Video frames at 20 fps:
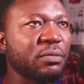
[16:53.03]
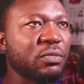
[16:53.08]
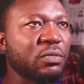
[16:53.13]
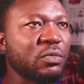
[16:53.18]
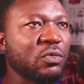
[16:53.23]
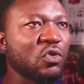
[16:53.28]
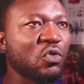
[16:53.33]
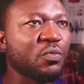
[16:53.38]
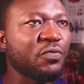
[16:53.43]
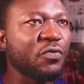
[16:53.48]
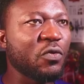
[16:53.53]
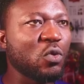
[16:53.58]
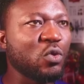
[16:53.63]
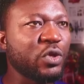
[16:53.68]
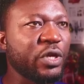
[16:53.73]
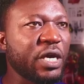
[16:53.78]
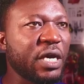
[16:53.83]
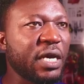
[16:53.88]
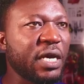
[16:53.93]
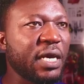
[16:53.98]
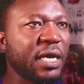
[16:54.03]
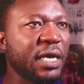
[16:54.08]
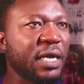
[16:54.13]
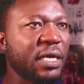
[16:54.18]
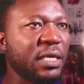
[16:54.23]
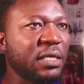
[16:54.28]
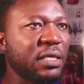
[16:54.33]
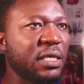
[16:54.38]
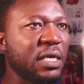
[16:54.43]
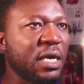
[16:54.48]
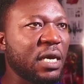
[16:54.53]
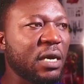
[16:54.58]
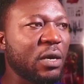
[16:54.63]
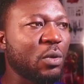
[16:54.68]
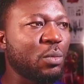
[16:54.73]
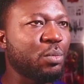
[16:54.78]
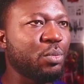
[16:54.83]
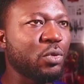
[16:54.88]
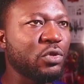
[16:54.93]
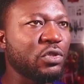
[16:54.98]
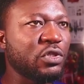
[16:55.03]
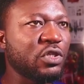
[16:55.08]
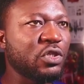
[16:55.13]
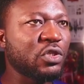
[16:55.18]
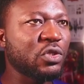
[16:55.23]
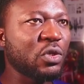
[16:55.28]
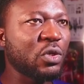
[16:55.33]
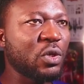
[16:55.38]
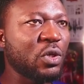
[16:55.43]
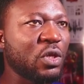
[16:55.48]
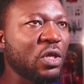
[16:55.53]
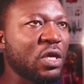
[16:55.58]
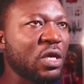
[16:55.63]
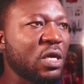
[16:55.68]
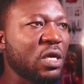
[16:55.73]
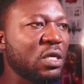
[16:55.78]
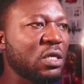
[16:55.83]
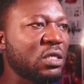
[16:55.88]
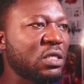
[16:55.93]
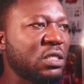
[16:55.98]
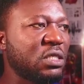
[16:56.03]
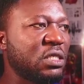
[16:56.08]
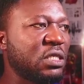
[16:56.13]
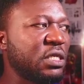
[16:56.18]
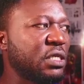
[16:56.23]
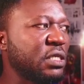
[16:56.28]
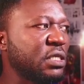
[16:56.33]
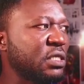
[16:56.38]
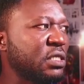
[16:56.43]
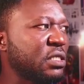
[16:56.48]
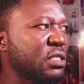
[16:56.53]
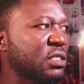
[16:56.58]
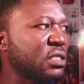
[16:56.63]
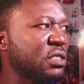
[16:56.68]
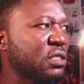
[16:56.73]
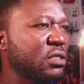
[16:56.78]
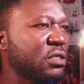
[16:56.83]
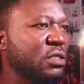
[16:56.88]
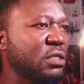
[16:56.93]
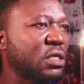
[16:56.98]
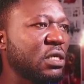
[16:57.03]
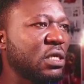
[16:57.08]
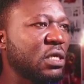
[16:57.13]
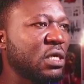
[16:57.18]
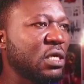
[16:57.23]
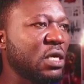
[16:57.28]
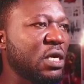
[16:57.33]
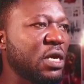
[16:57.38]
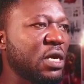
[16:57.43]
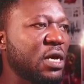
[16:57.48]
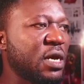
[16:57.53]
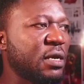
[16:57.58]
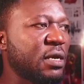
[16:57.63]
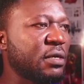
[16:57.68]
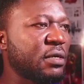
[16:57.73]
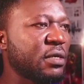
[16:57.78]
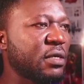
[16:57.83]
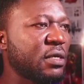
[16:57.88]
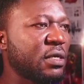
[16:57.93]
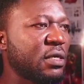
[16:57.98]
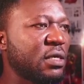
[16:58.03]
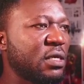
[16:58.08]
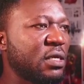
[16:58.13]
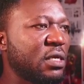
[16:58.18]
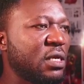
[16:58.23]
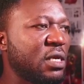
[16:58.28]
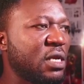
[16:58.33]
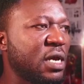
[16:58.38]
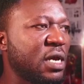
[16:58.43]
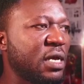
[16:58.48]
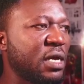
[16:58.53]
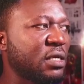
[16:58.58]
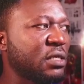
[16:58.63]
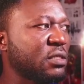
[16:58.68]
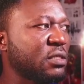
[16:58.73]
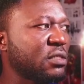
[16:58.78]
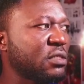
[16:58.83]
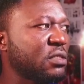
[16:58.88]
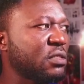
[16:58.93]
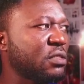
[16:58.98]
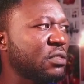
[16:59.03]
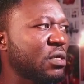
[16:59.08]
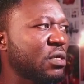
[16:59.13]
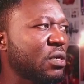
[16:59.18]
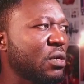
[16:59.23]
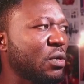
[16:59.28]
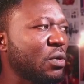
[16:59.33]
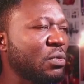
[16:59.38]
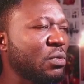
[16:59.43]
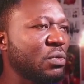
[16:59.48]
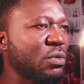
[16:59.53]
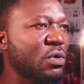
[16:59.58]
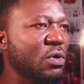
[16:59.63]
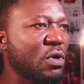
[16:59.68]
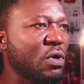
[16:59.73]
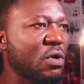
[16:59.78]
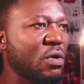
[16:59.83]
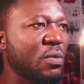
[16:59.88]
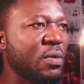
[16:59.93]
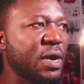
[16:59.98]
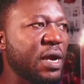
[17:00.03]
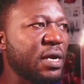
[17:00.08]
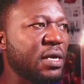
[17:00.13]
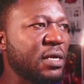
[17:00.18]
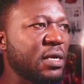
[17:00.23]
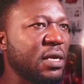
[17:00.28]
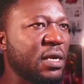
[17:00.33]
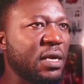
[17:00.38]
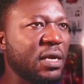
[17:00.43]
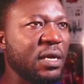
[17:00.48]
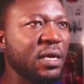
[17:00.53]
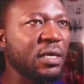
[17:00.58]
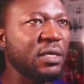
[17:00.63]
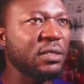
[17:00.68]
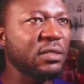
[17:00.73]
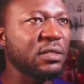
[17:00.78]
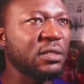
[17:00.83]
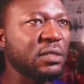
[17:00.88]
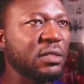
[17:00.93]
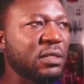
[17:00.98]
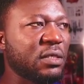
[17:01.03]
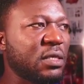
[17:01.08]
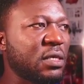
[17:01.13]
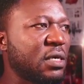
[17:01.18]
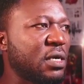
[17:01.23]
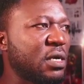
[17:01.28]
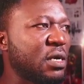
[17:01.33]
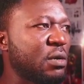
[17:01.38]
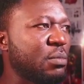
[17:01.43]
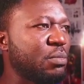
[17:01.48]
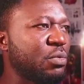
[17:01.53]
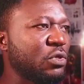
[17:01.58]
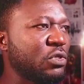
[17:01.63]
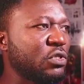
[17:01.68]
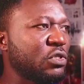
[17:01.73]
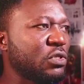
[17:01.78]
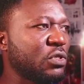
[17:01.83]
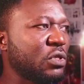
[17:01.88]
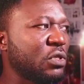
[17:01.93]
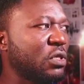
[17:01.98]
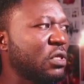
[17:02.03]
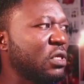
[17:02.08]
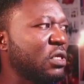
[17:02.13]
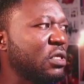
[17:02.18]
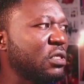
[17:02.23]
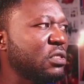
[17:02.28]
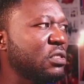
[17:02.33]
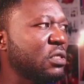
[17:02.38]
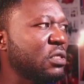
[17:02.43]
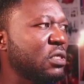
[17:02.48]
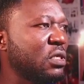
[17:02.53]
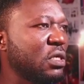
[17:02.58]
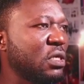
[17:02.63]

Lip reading: group folder and I'll position this here like so. All right, and I'll position this